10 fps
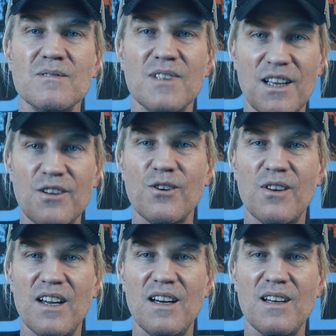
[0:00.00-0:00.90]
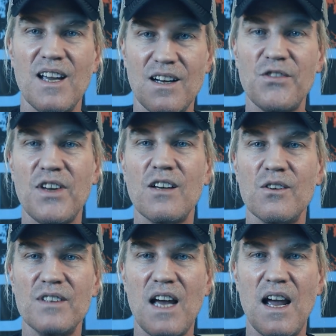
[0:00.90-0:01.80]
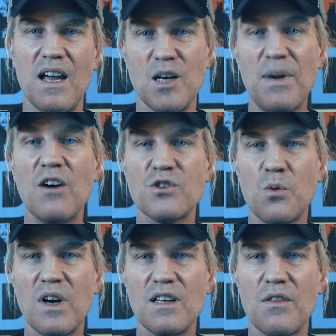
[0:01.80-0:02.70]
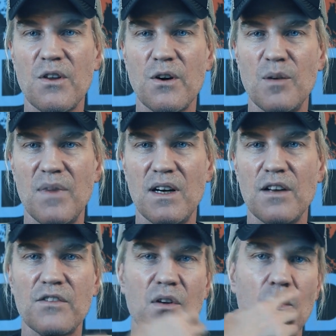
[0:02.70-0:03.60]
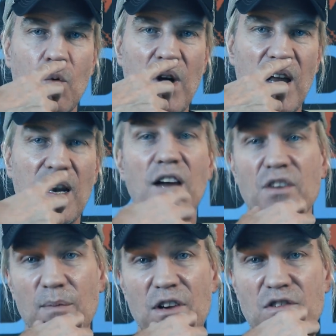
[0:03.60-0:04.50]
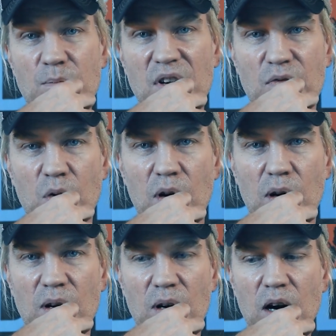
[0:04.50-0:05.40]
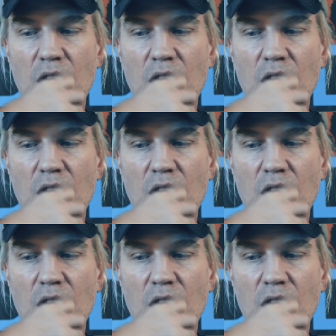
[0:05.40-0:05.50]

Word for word: literally in a single day in about 20 to 30 minutes when, as I mentioned before,